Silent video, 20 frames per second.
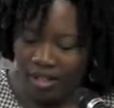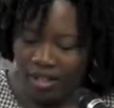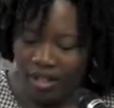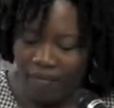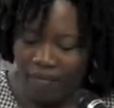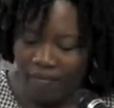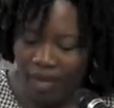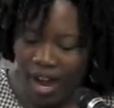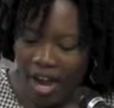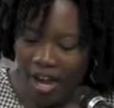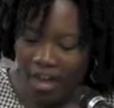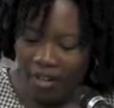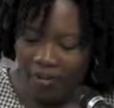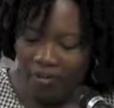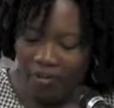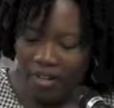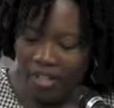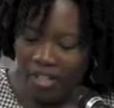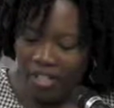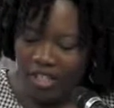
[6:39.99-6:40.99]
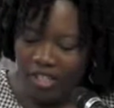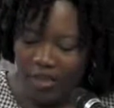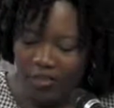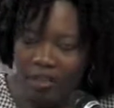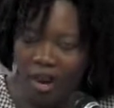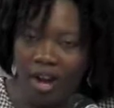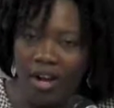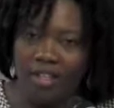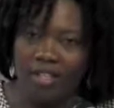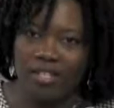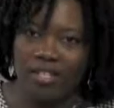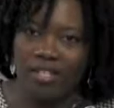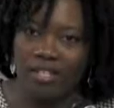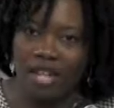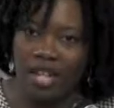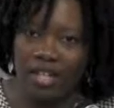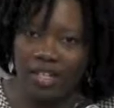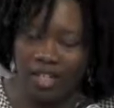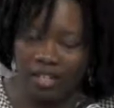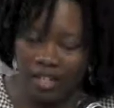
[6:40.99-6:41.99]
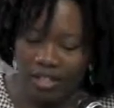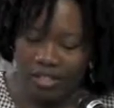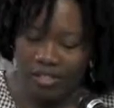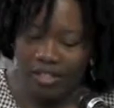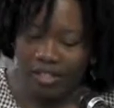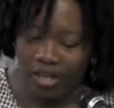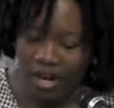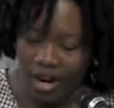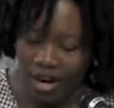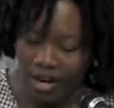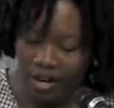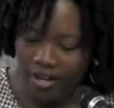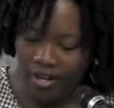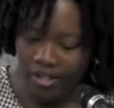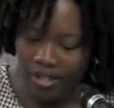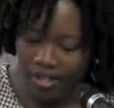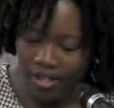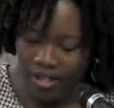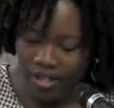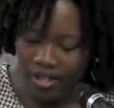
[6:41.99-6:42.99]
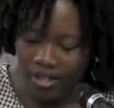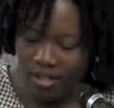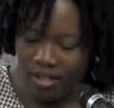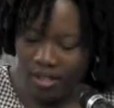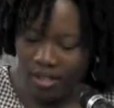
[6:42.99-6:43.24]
The fire flung sparks like little stars.